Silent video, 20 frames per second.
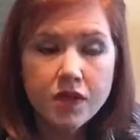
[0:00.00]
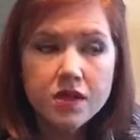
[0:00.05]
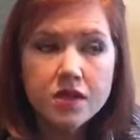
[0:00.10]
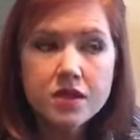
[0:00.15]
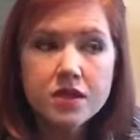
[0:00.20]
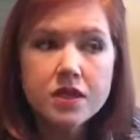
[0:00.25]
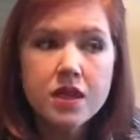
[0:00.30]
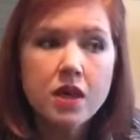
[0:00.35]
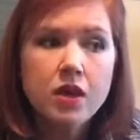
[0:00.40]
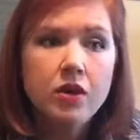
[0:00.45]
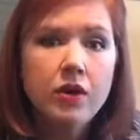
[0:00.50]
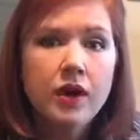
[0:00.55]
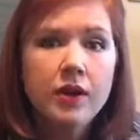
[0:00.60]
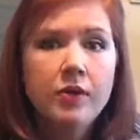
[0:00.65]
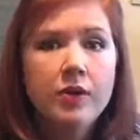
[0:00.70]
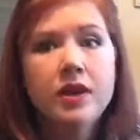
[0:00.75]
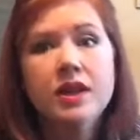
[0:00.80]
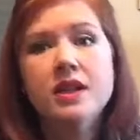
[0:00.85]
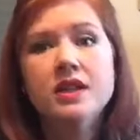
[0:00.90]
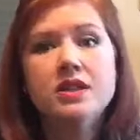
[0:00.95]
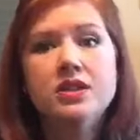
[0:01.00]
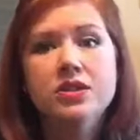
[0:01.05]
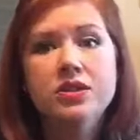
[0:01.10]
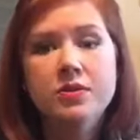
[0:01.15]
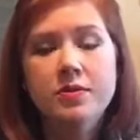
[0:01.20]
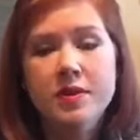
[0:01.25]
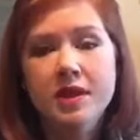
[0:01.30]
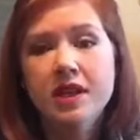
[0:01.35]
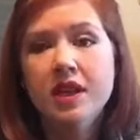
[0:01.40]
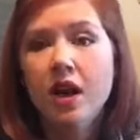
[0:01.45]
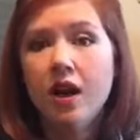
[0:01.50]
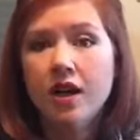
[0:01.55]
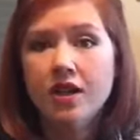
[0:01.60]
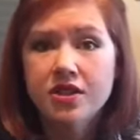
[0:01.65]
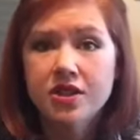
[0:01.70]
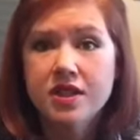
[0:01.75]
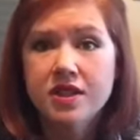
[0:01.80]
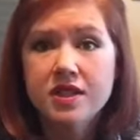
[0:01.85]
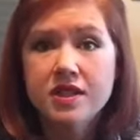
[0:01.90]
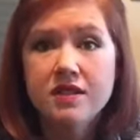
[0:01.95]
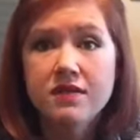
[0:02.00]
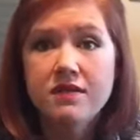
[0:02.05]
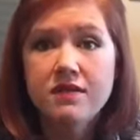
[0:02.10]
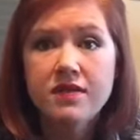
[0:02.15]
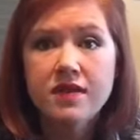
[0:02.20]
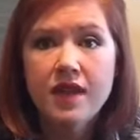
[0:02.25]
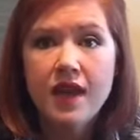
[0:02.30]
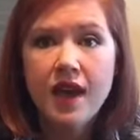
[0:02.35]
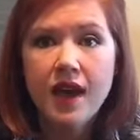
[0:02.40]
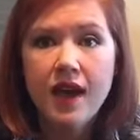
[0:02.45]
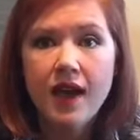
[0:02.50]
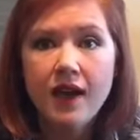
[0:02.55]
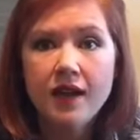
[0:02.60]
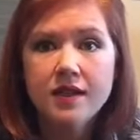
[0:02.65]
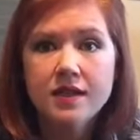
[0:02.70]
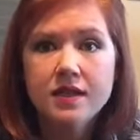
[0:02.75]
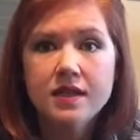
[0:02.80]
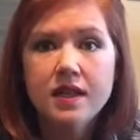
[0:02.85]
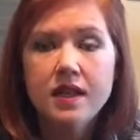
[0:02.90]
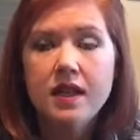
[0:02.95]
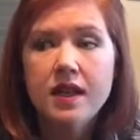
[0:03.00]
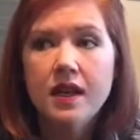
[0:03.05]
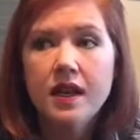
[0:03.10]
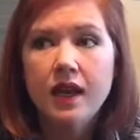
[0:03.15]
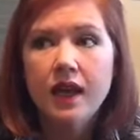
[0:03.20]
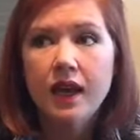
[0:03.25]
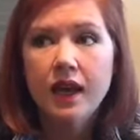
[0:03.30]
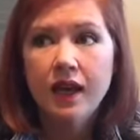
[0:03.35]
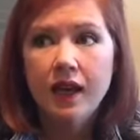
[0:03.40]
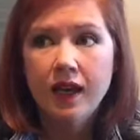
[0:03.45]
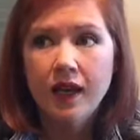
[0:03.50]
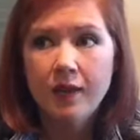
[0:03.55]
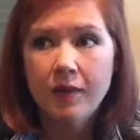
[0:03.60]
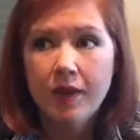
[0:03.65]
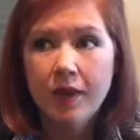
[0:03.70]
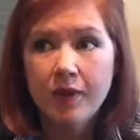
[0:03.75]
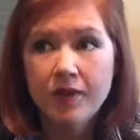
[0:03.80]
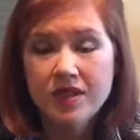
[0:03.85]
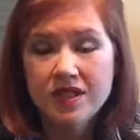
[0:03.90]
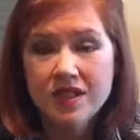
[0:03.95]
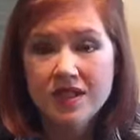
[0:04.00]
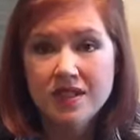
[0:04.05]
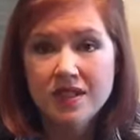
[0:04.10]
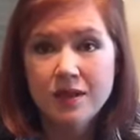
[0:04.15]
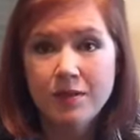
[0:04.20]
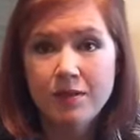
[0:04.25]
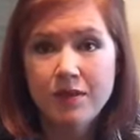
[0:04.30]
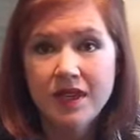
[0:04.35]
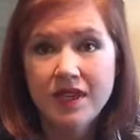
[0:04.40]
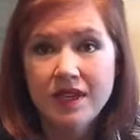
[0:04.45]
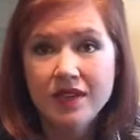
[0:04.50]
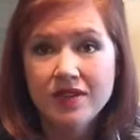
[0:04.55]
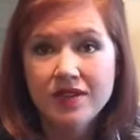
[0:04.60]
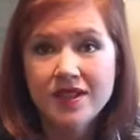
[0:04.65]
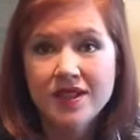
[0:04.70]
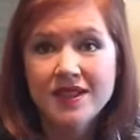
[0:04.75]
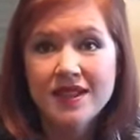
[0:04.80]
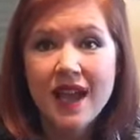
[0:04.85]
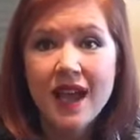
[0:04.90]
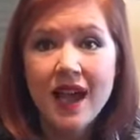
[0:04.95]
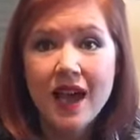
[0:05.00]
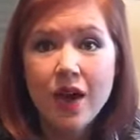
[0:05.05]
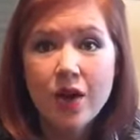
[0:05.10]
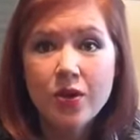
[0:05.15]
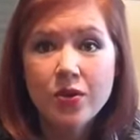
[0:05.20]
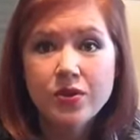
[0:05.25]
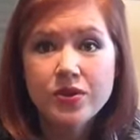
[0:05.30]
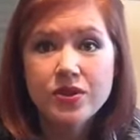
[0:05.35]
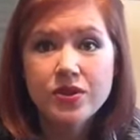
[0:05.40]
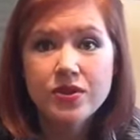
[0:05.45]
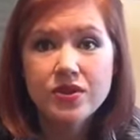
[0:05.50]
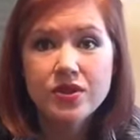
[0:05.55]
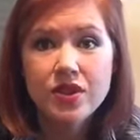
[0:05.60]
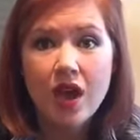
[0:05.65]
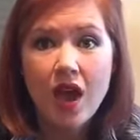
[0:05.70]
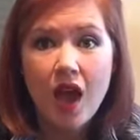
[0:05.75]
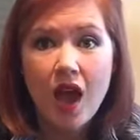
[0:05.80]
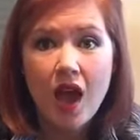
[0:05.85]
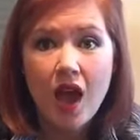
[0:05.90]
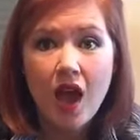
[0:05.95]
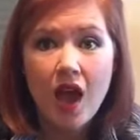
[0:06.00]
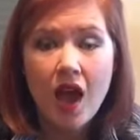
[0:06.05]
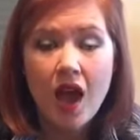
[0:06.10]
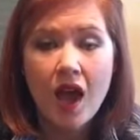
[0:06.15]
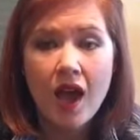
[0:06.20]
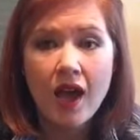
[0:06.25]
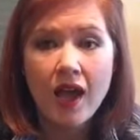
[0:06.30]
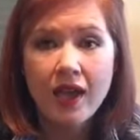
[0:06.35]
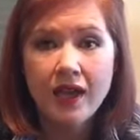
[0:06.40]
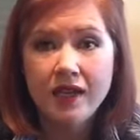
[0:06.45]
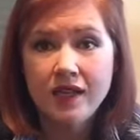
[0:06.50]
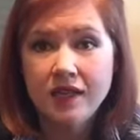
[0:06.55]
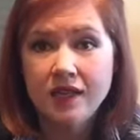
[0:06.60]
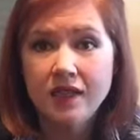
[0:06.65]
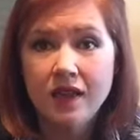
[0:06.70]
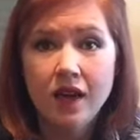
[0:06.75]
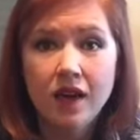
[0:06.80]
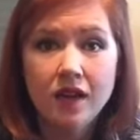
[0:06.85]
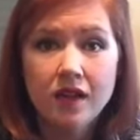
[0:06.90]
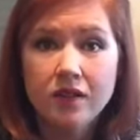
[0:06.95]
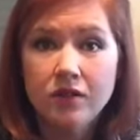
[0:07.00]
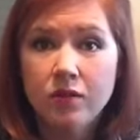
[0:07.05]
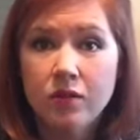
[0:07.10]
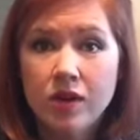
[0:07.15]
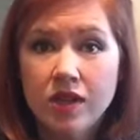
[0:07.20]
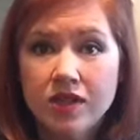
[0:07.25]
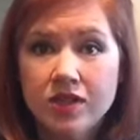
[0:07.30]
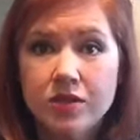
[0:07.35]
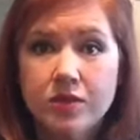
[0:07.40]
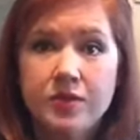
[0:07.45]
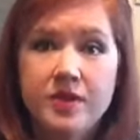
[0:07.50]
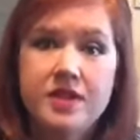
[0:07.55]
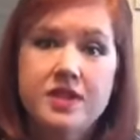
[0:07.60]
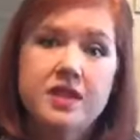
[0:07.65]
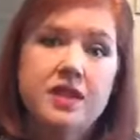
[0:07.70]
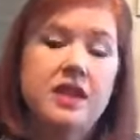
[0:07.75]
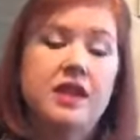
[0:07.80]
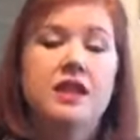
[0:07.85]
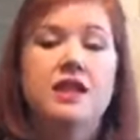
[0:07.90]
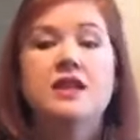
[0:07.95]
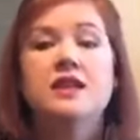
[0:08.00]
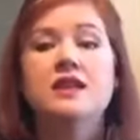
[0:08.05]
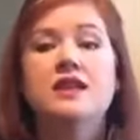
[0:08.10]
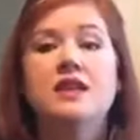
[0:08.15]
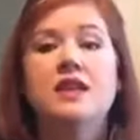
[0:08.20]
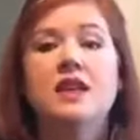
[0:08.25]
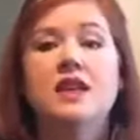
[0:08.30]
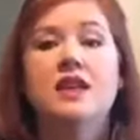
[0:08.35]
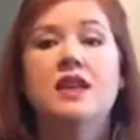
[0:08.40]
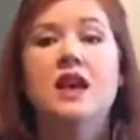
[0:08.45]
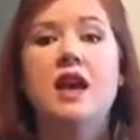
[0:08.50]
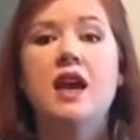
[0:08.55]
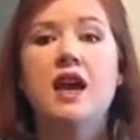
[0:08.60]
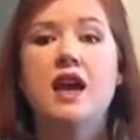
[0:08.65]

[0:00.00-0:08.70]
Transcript: so I wanted to be cautious of that. I was at somebody else's house. I did not want to risk getting sick,